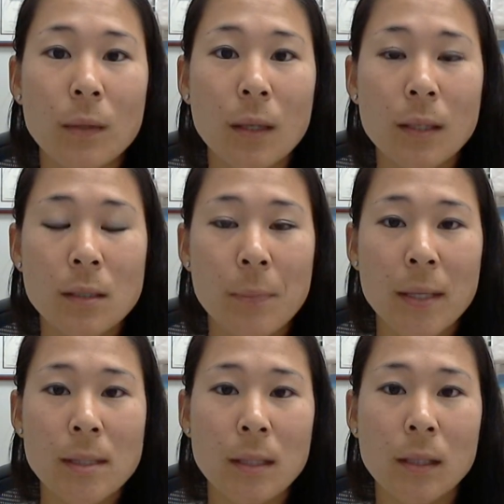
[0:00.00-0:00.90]
is
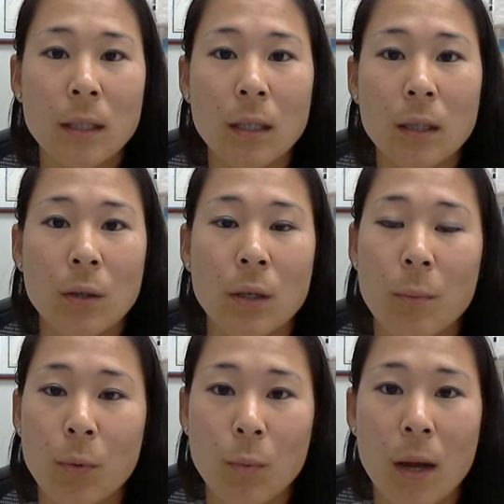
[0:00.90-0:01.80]
basically
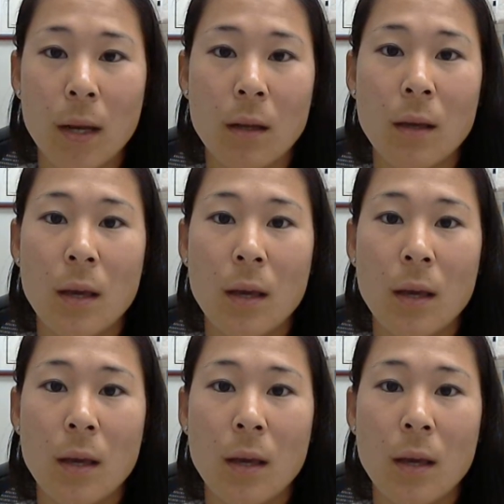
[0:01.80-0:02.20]
number one,